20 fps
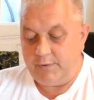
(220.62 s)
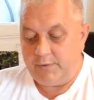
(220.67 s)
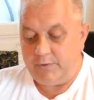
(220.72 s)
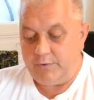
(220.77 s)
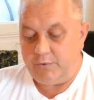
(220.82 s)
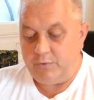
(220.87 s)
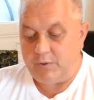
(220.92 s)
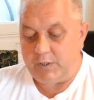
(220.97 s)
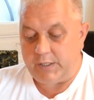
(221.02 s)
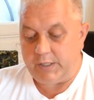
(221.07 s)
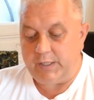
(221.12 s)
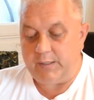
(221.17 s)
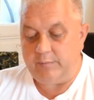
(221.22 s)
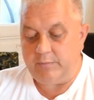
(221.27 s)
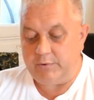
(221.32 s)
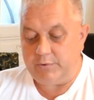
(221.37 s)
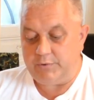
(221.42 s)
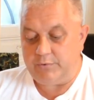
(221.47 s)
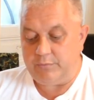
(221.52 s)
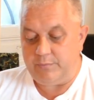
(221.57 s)
you are
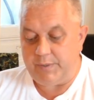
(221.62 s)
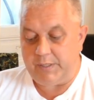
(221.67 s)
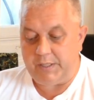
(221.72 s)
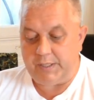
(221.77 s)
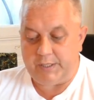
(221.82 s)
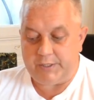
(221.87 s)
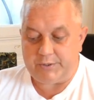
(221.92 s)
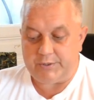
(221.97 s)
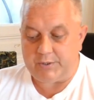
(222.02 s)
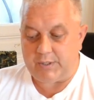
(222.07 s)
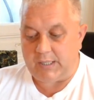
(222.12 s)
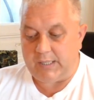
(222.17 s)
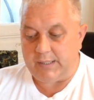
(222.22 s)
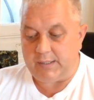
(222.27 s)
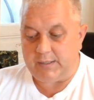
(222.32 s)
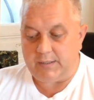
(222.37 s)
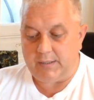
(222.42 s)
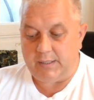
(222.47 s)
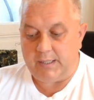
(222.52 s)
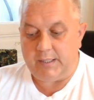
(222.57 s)
able to manage
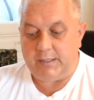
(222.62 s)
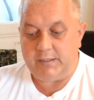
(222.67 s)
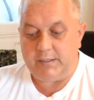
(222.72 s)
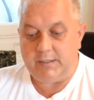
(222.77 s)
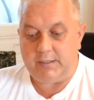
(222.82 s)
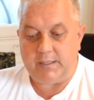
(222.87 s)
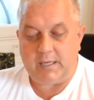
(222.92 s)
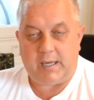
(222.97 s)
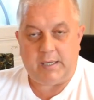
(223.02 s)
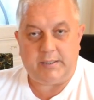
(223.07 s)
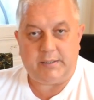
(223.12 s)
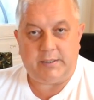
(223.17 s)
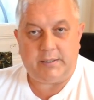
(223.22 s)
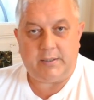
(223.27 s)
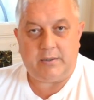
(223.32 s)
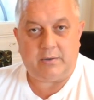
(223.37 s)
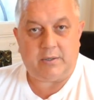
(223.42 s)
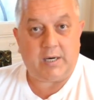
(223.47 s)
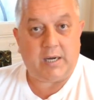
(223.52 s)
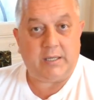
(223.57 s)
like eighty,
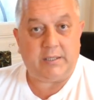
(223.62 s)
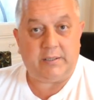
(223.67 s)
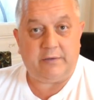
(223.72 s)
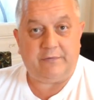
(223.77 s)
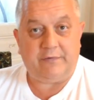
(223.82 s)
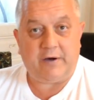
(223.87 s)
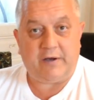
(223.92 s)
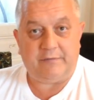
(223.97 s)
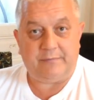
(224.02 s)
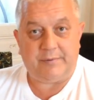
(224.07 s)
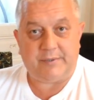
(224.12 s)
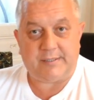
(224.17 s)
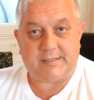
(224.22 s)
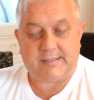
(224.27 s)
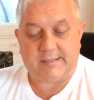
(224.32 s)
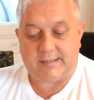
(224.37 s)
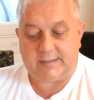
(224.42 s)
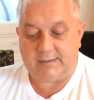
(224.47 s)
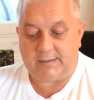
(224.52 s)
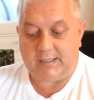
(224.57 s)
ninety or ninety-five
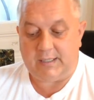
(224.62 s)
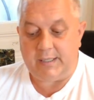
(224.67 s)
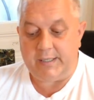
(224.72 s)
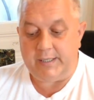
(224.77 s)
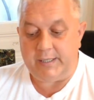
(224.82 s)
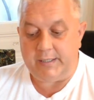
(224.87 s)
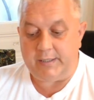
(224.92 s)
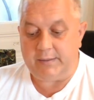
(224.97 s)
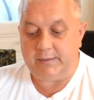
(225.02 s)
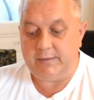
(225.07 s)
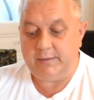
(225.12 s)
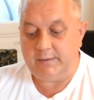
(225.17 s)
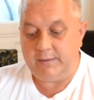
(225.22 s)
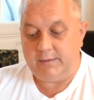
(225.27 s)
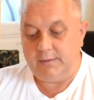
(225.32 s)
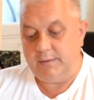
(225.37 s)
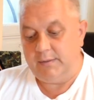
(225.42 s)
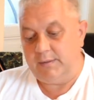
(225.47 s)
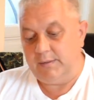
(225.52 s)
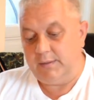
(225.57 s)
percent clean
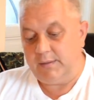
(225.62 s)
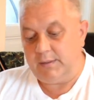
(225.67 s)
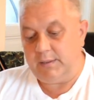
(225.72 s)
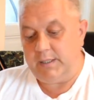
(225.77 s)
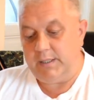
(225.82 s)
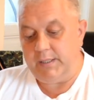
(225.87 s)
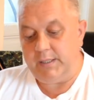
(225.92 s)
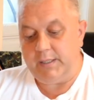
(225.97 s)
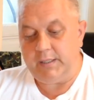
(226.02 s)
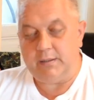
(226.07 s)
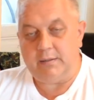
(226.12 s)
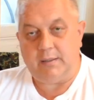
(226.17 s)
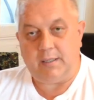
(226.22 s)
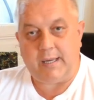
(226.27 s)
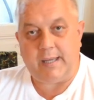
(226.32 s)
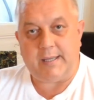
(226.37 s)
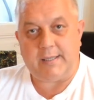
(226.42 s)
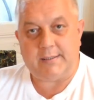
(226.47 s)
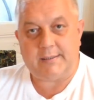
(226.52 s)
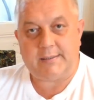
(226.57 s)
cleaning the
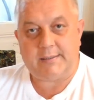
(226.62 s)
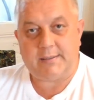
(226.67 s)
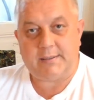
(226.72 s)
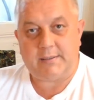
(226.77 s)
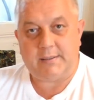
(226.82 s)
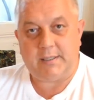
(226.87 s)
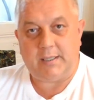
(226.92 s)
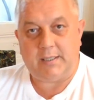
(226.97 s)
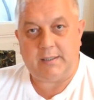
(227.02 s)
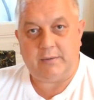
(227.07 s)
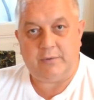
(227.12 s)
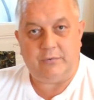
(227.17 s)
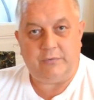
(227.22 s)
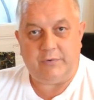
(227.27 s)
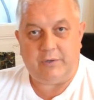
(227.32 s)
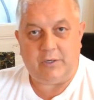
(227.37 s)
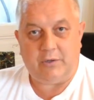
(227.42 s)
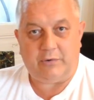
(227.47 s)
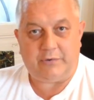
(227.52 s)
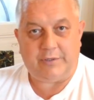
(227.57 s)
lens, and you
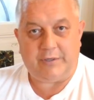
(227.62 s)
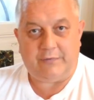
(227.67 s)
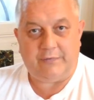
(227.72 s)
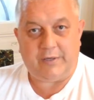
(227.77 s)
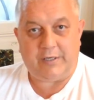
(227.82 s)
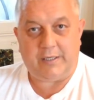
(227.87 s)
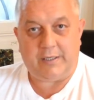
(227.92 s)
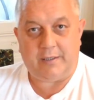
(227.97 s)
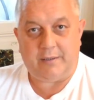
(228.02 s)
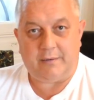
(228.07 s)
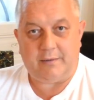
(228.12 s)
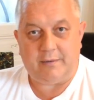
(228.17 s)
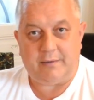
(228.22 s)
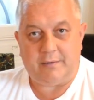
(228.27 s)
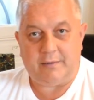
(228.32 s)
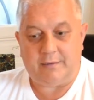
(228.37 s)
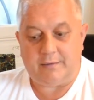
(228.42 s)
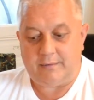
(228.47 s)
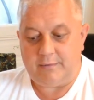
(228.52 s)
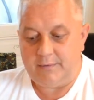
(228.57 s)
will not have any
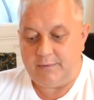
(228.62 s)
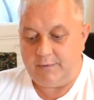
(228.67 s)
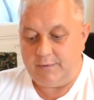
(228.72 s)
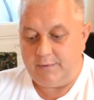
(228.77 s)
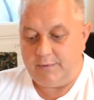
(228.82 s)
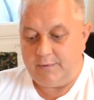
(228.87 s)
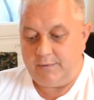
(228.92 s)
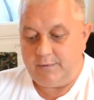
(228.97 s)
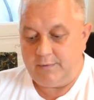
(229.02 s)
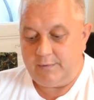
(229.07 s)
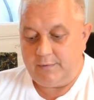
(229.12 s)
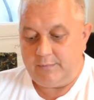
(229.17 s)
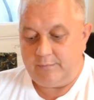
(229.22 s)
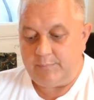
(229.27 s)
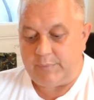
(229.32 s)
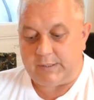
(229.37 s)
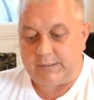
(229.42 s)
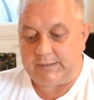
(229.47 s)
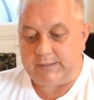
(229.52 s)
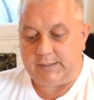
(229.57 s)
uh,
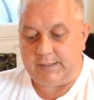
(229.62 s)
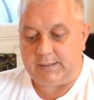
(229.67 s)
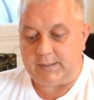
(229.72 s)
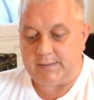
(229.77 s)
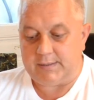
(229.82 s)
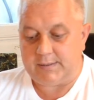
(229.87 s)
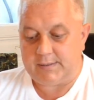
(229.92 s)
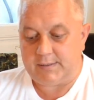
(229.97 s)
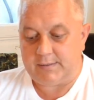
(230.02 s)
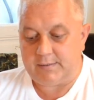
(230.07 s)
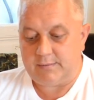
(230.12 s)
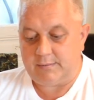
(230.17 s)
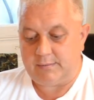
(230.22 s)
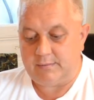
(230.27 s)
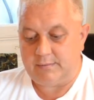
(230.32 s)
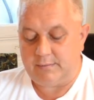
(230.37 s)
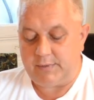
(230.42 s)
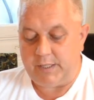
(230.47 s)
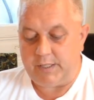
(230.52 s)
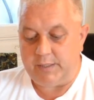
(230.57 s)
particles
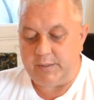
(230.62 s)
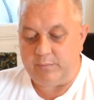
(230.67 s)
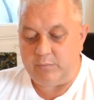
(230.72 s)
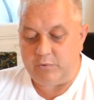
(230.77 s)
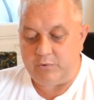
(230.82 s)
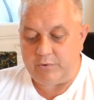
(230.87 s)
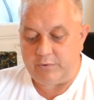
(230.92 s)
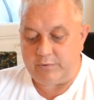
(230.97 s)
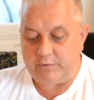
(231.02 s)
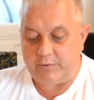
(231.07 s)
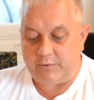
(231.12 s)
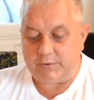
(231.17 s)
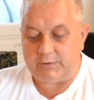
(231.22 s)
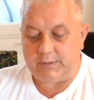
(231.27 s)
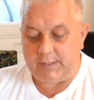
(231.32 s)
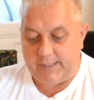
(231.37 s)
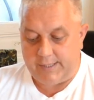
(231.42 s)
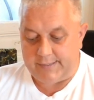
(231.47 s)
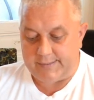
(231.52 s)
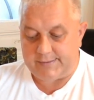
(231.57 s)
anymore on
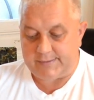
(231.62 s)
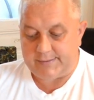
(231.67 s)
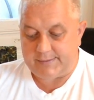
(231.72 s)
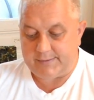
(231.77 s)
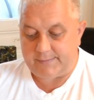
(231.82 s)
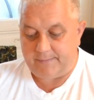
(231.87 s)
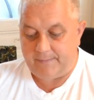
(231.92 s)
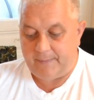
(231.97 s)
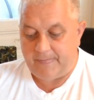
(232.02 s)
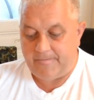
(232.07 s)
the lens.